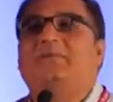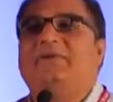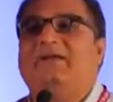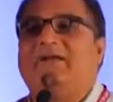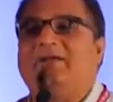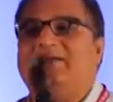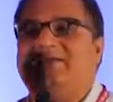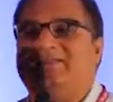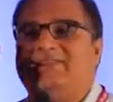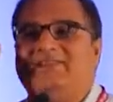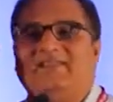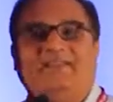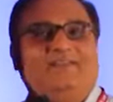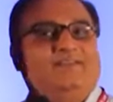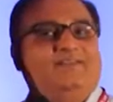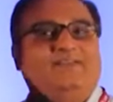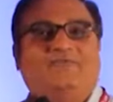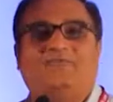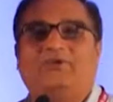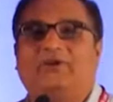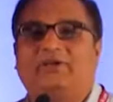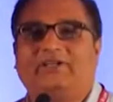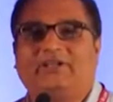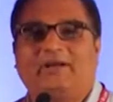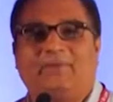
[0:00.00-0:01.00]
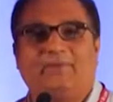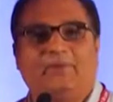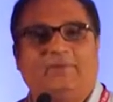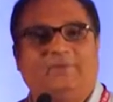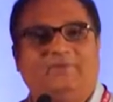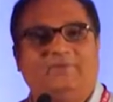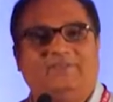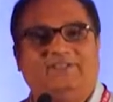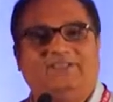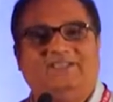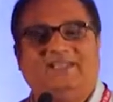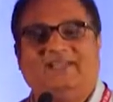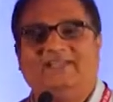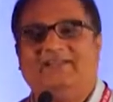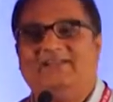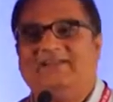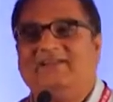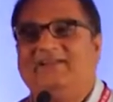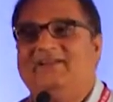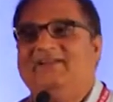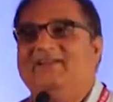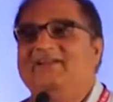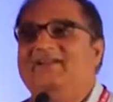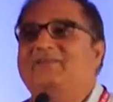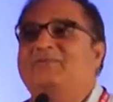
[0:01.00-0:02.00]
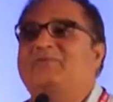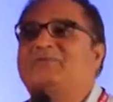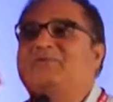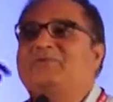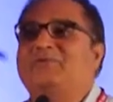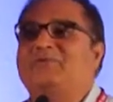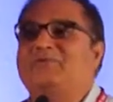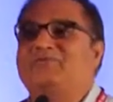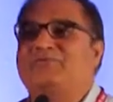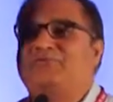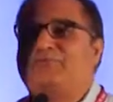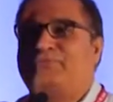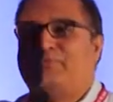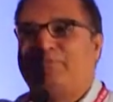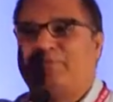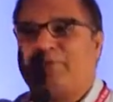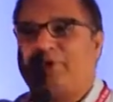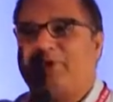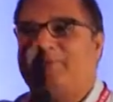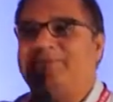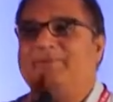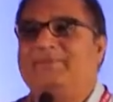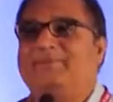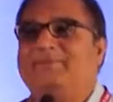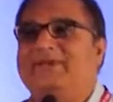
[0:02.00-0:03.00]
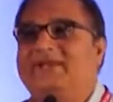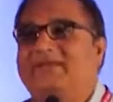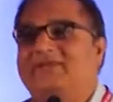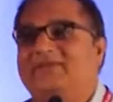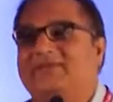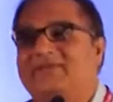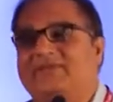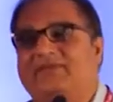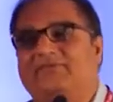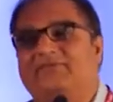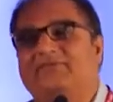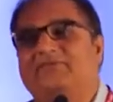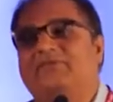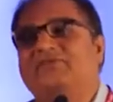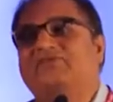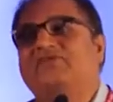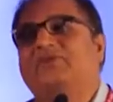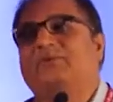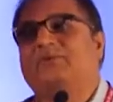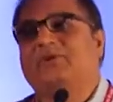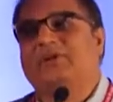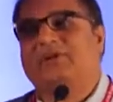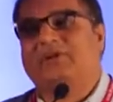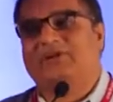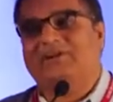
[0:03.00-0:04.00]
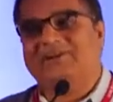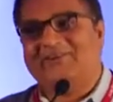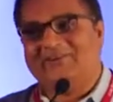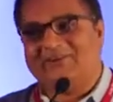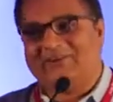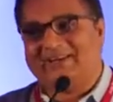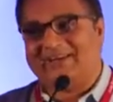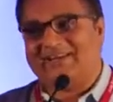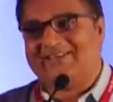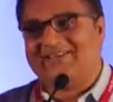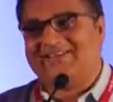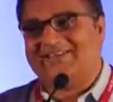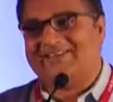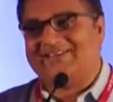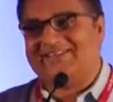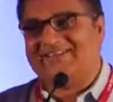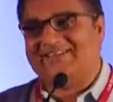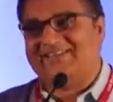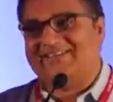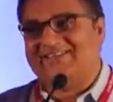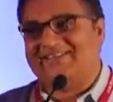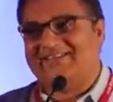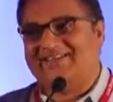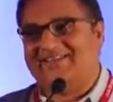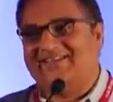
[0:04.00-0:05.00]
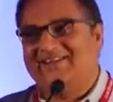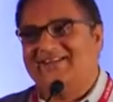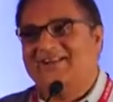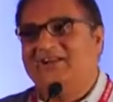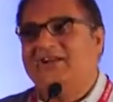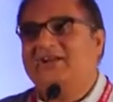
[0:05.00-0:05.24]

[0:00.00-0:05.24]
and they have not come up with data. Probably in the near future we can look at this data.